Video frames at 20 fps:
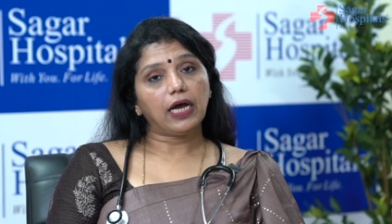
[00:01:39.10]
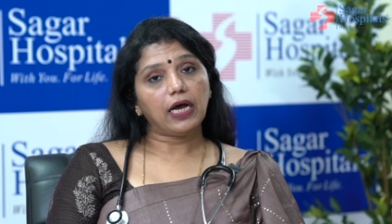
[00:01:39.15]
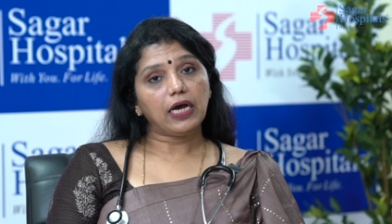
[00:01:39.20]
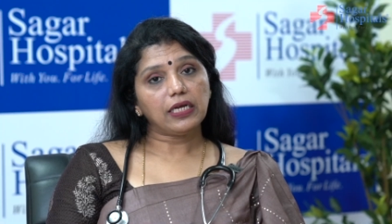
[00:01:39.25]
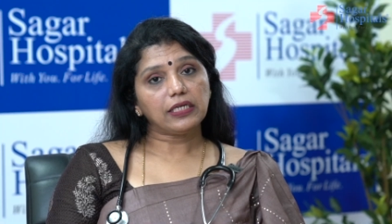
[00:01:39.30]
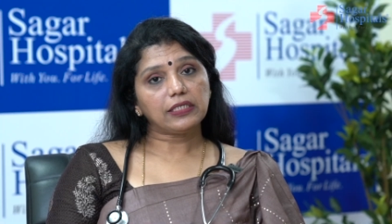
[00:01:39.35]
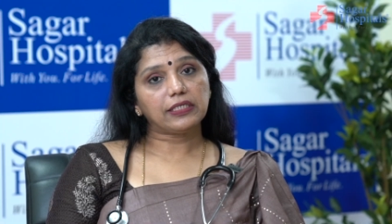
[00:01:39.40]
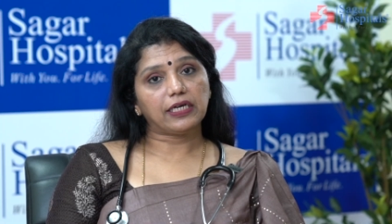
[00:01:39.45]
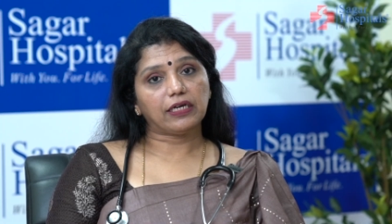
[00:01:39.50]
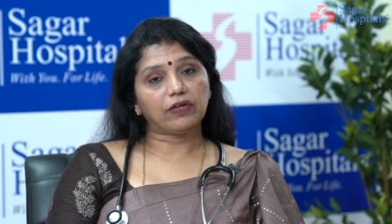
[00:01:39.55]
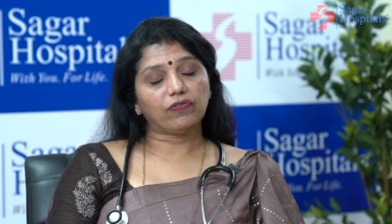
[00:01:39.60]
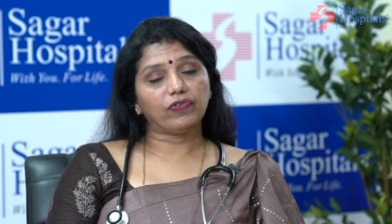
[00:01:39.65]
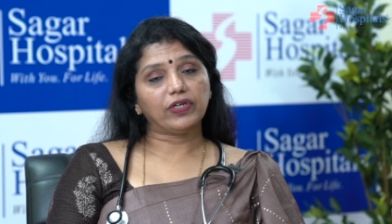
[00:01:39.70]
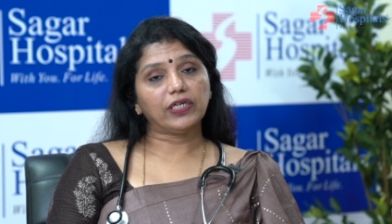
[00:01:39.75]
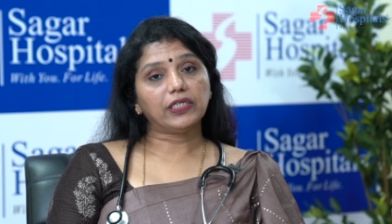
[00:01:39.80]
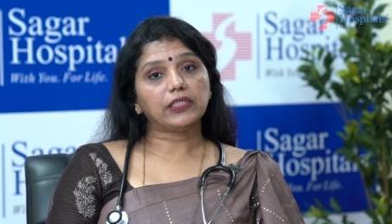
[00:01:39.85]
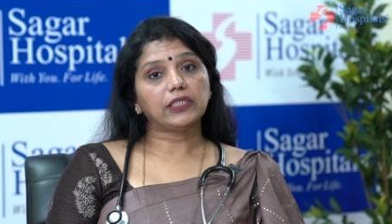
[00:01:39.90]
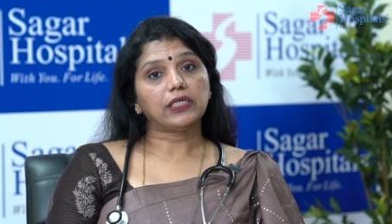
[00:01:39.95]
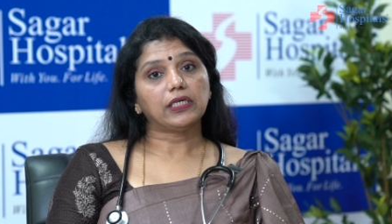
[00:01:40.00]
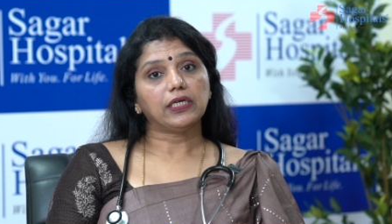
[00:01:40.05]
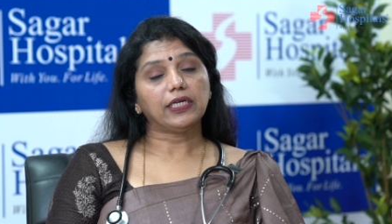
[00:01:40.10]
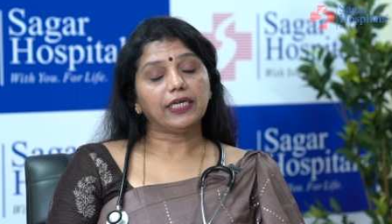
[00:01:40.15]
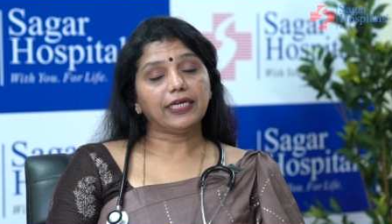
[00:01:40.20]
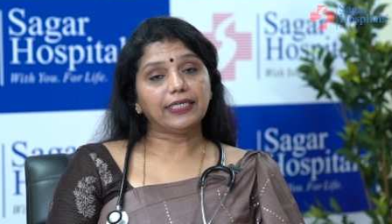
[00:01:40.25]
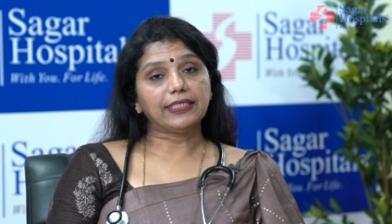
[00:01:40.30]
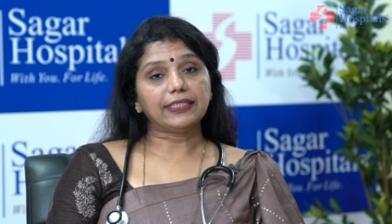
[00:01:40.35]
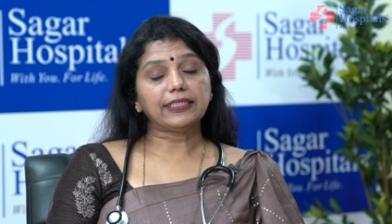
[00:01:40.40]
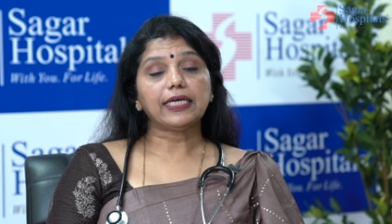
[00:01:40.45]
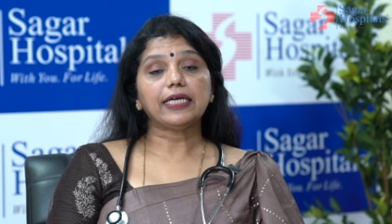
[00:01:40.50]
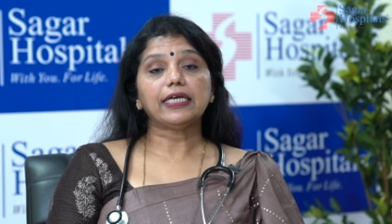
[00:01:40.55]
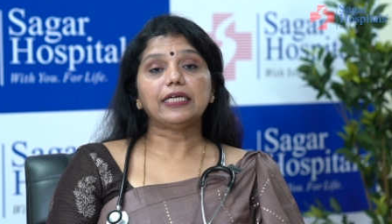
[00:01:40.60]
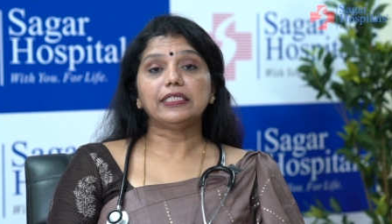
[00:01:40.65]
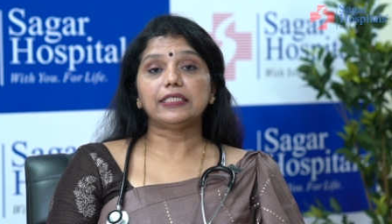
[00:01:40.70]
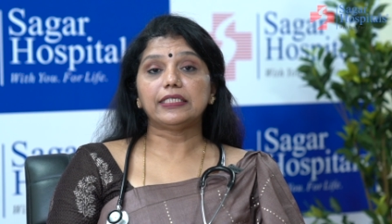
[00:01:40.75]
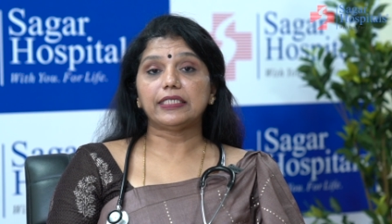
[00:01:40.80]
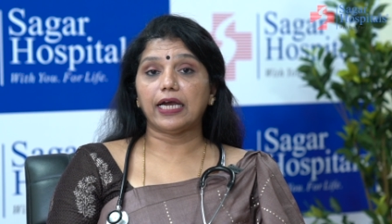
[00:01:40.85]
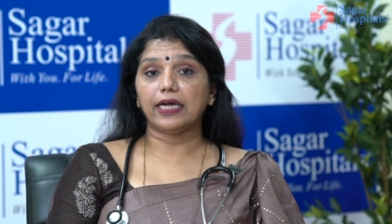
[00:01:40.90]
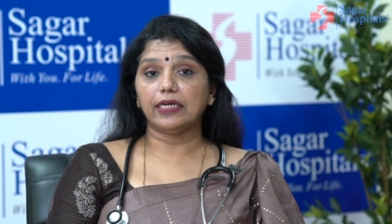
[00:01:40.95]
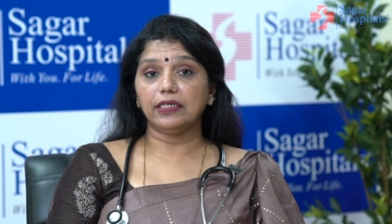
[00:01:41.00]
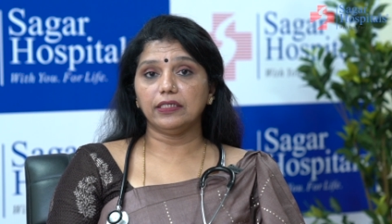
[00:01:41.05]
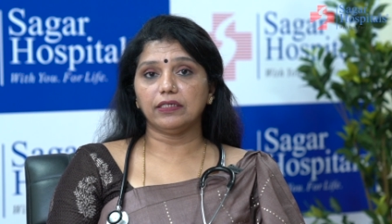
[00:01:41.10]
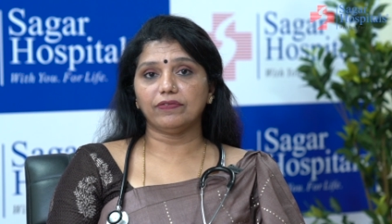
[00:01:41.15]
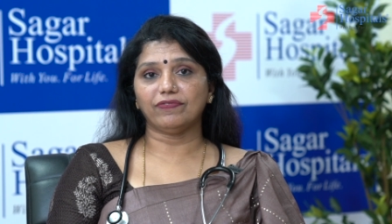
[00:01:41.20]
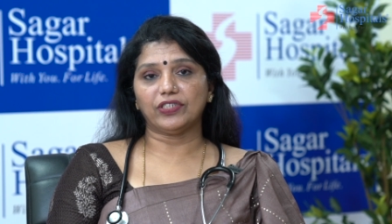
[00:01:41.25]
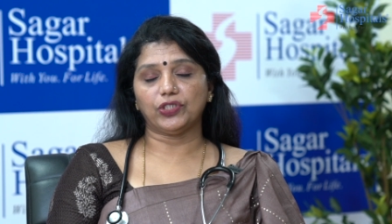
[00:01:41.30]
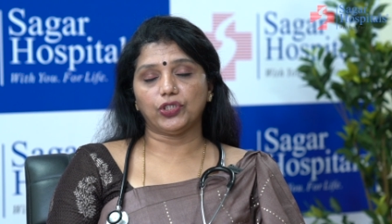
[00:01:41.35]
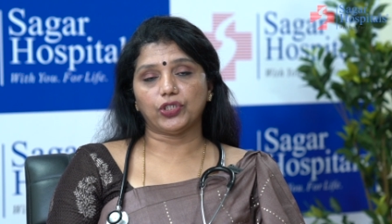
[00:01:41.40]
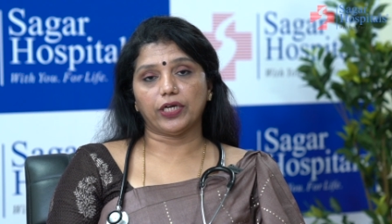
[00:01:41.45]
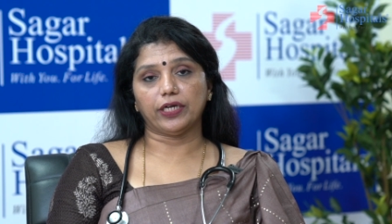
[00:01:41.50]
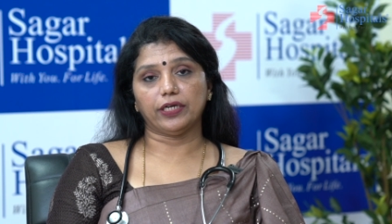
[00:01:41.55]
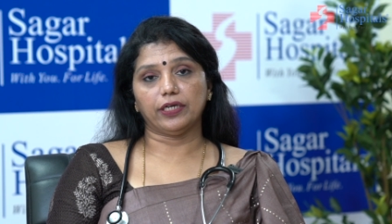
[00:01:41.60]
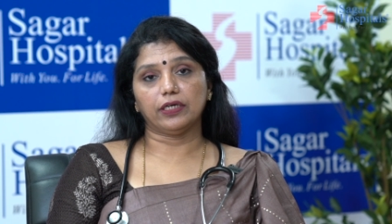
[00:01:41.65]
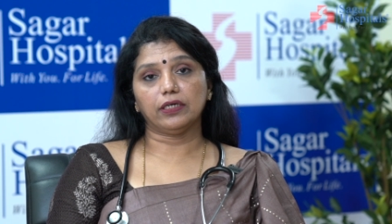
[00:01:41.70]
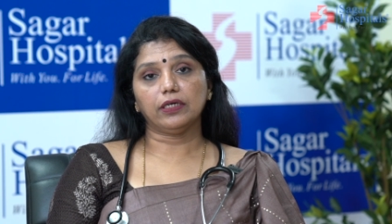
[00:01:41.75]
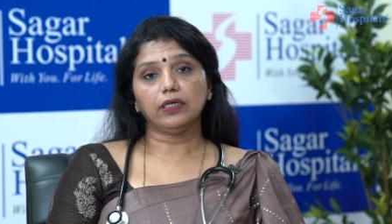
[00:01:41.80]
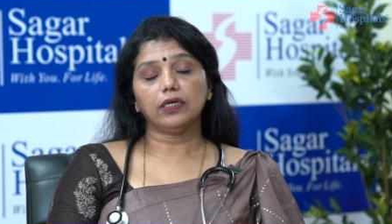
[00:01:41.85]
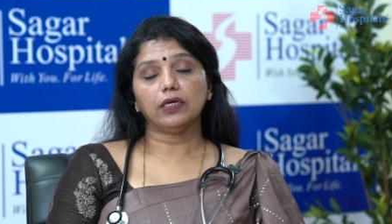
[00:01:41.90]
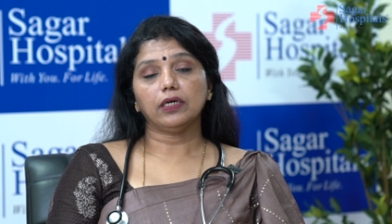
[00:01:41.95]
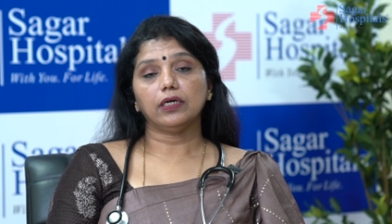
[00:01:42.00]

our cervix is inside the vagina,